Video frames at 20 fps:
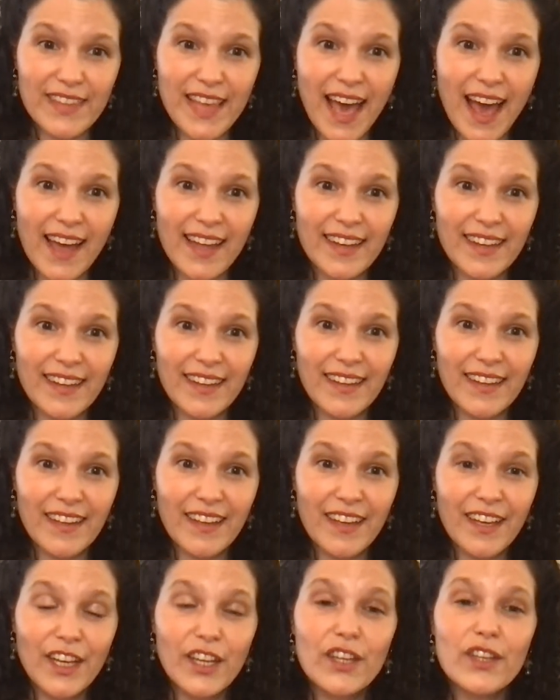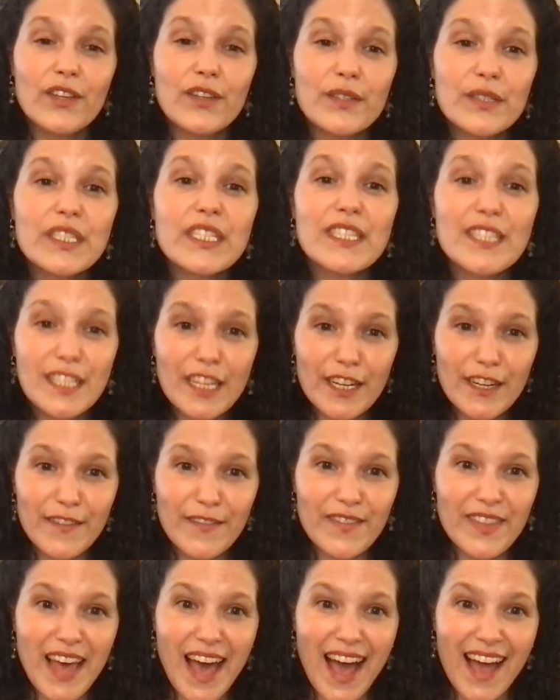that. You deserve
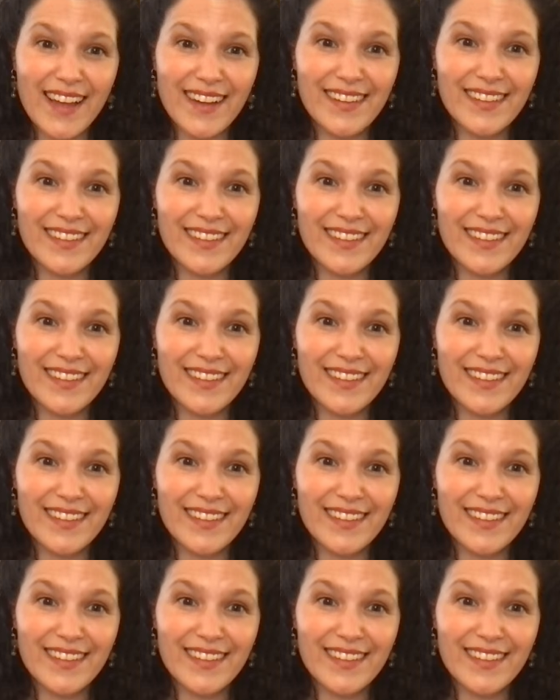that.